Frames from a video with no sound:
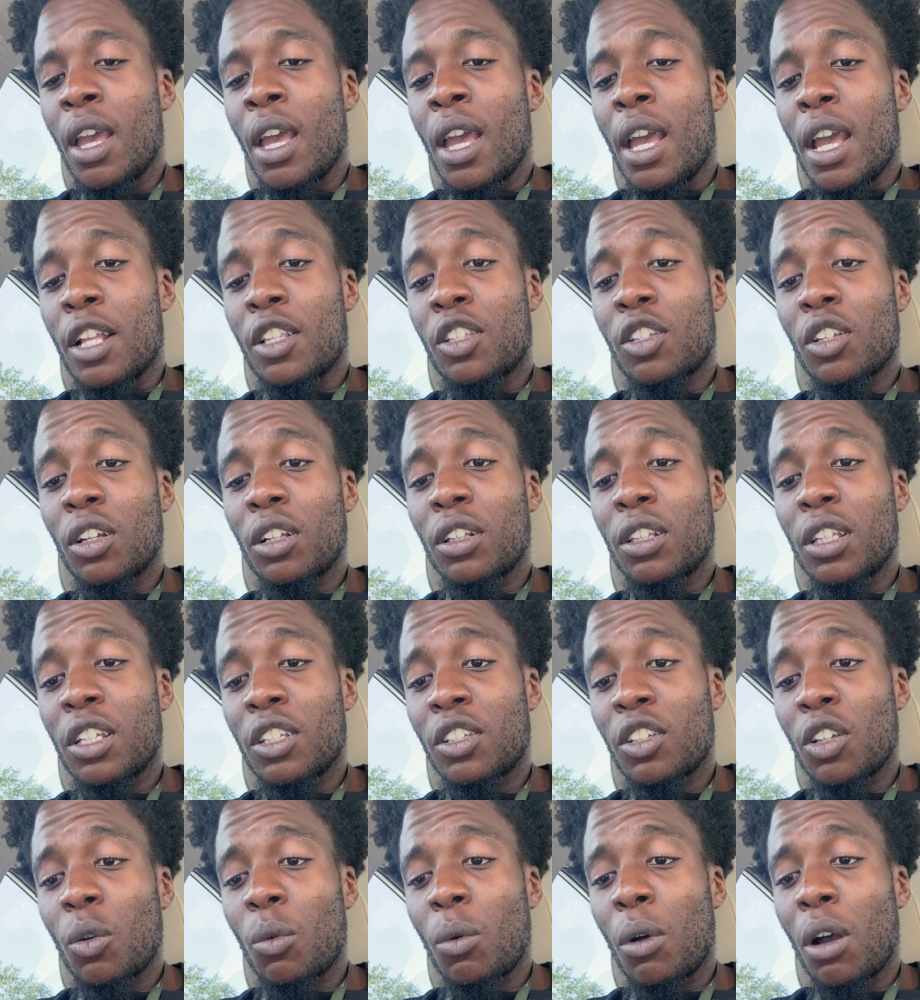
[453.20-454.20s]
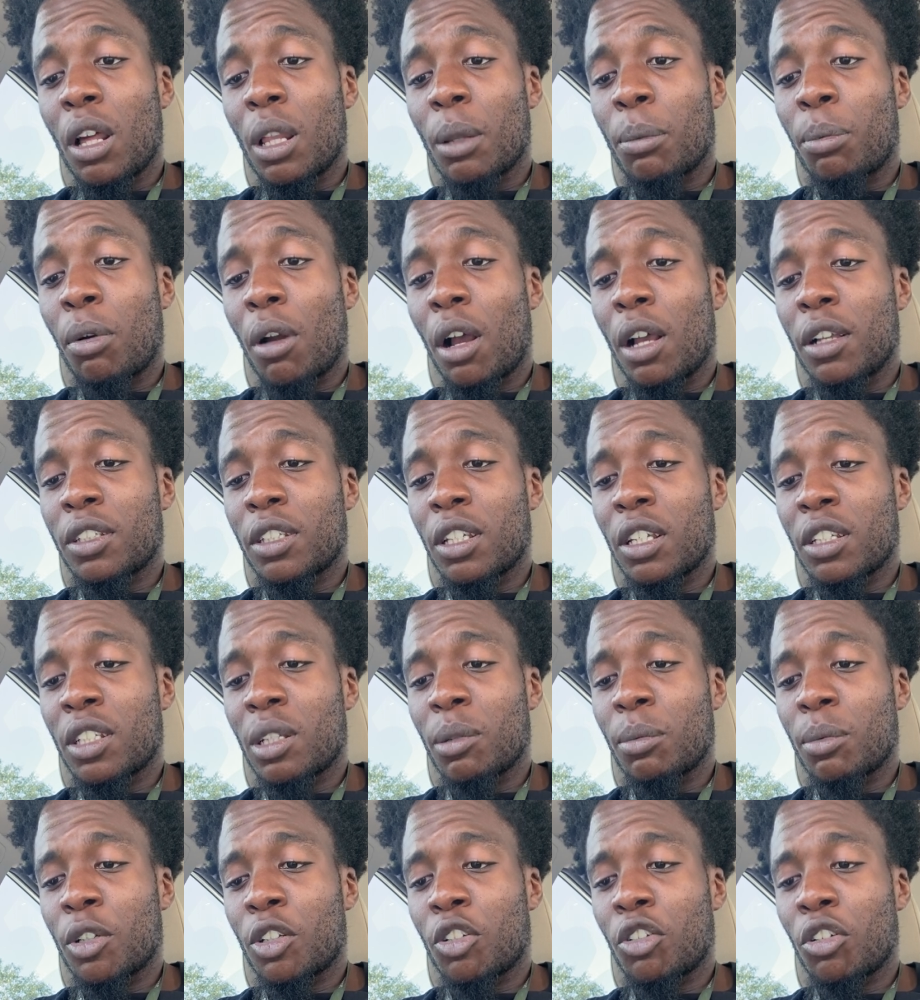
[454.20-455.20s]
It took Lisa a while to process the
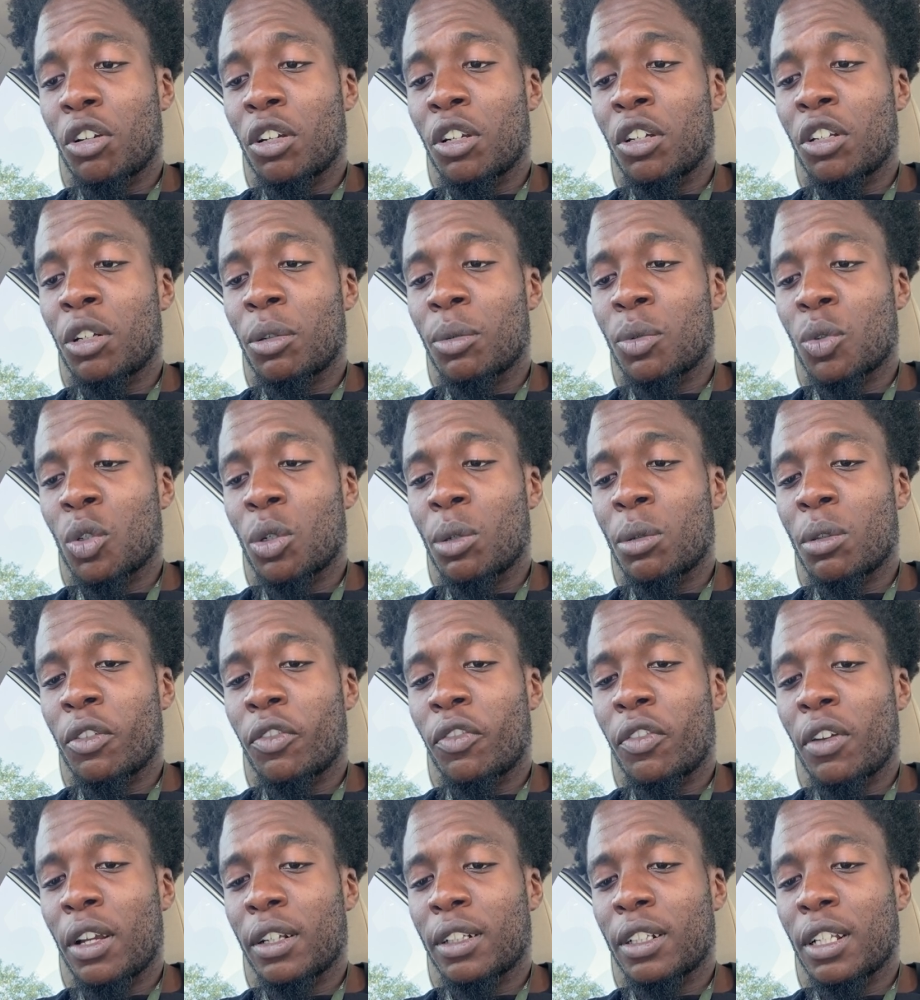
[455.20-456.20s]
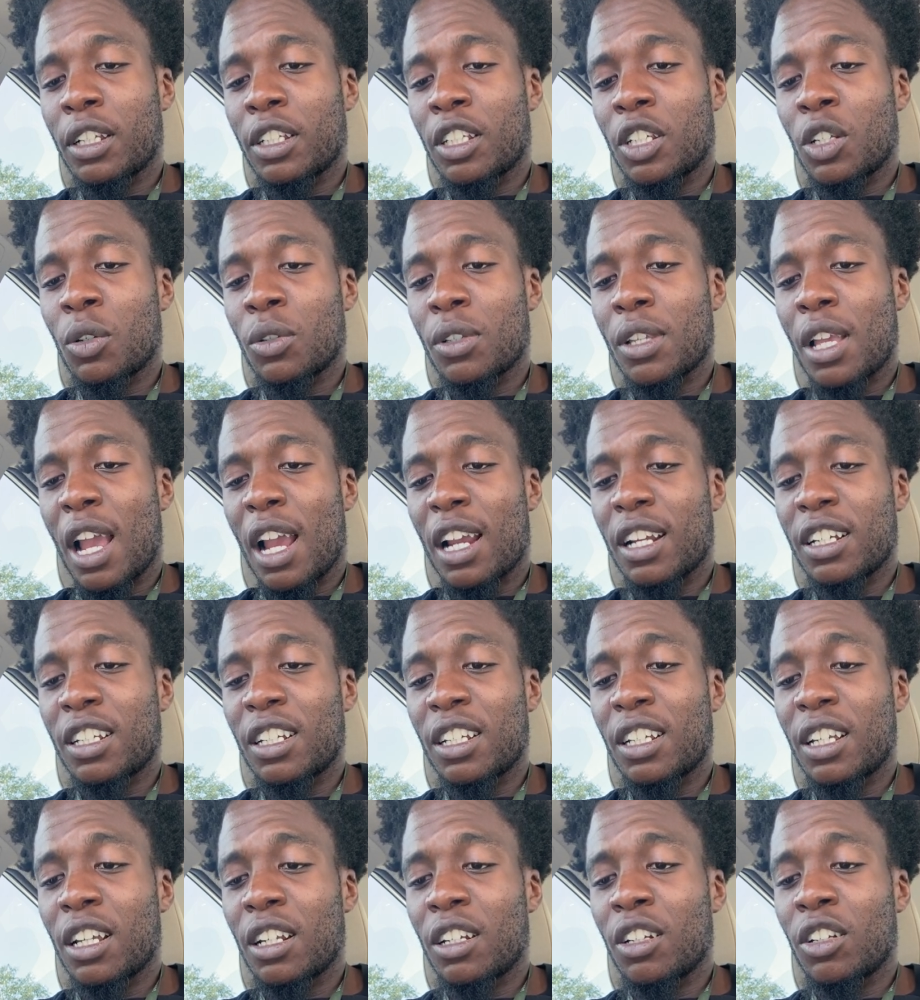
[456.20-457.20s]
betrayal and absorb the fact that she was actually
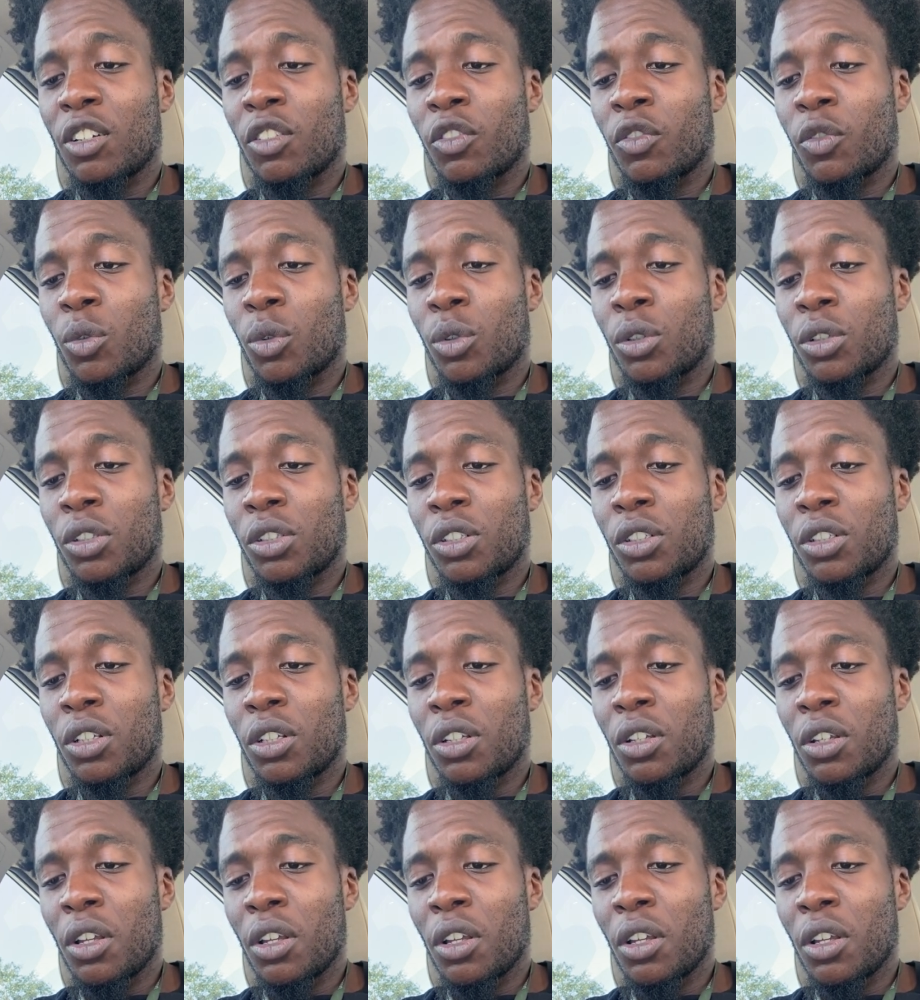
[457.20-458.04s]
getting a divorce.